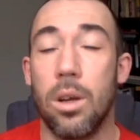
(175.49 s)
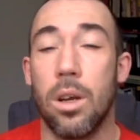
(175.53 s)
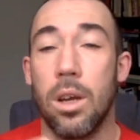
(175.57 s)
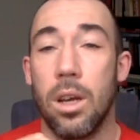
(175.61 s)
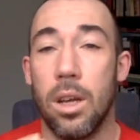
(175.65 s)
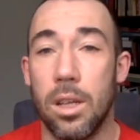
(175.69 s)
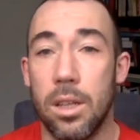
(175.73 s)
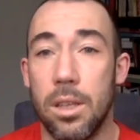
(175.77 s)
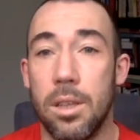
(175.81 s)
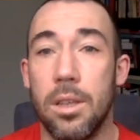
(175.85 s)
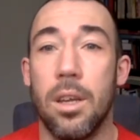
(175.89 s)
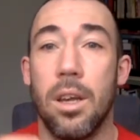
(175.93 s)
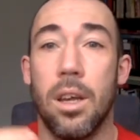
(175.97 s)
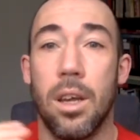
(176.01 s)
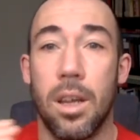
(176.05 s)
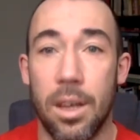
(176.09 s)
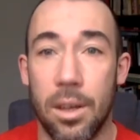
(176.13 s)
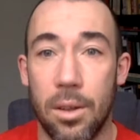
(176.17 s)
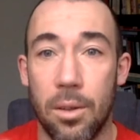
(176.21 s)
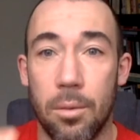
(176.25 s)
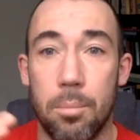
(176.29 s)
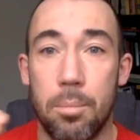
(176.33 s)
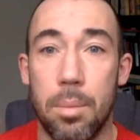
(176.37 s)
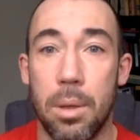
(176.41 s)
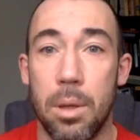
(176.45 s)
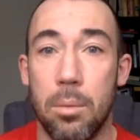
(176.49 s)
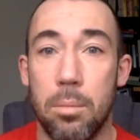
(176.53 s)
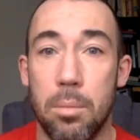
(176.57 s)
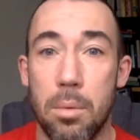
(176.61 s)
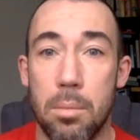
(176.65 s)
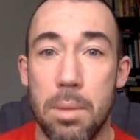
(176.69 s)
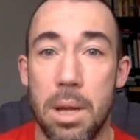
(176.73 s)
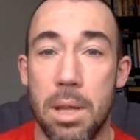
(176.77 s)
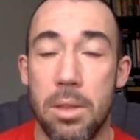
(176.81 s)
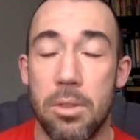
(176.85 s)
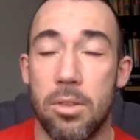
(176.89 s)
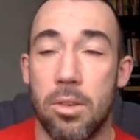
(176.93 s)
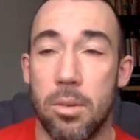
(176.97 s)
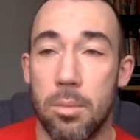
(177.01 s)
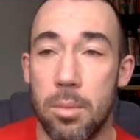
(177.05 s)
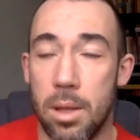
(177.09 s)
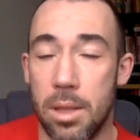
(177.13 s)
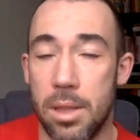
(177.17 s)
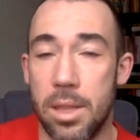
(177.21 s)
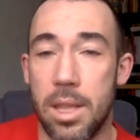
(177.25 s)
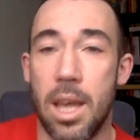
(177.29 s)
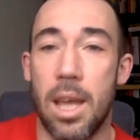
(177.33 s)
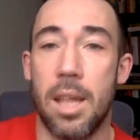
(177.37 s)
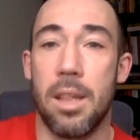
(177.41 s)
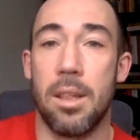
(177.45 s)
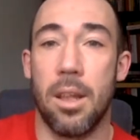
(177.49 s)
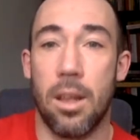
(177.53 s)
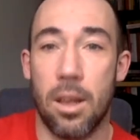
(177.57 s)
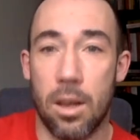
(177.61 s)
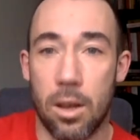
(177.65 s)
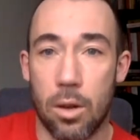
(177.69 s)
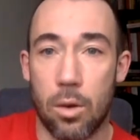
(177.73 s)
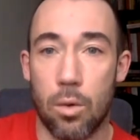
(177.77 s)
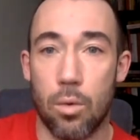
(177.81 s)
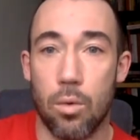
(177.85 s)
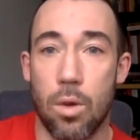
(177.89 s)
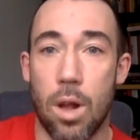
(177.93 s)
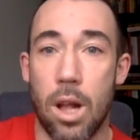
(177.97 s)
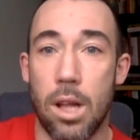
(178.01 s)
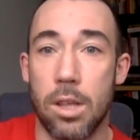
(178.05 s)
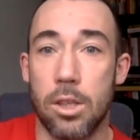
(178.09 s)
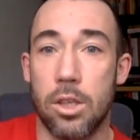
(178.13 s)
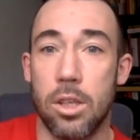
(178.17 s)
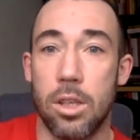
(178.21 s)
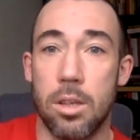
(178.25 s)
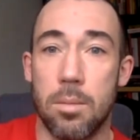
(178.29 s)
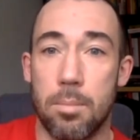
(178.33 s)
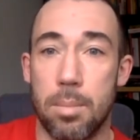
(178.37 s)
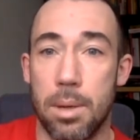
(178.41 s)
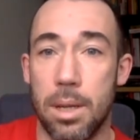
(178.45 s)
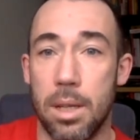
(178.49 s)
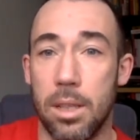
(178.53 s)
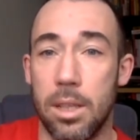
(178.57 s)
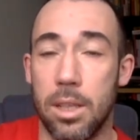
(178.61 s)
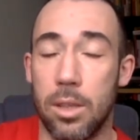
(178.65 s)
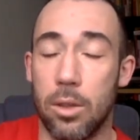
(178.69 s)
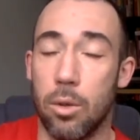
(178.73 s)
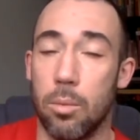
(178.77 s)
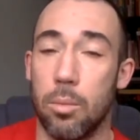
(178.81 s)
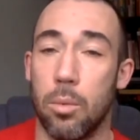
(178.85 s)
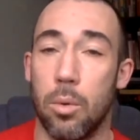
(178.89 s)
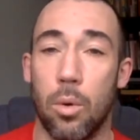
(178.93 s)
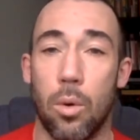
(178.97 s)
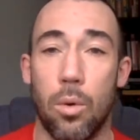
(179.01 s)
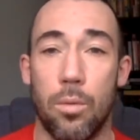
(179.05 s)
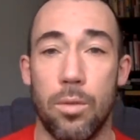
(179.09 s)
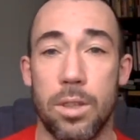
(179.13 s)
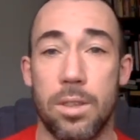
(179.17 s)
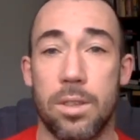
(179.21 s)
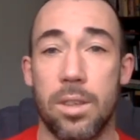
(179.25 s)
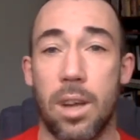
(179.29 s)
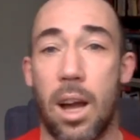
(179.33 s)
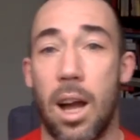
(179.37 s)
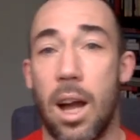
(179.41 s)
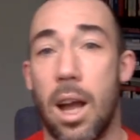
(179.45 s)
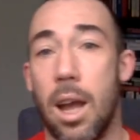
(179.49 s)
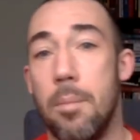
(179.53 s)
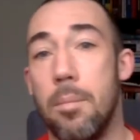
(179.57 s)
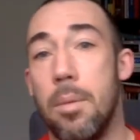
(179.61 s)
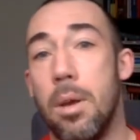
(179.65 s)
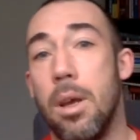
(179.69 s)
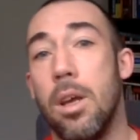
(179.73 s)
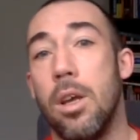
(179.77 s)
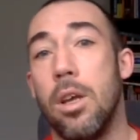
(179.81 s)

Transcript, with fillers: and it'll build momentum and then gradually build it up over time.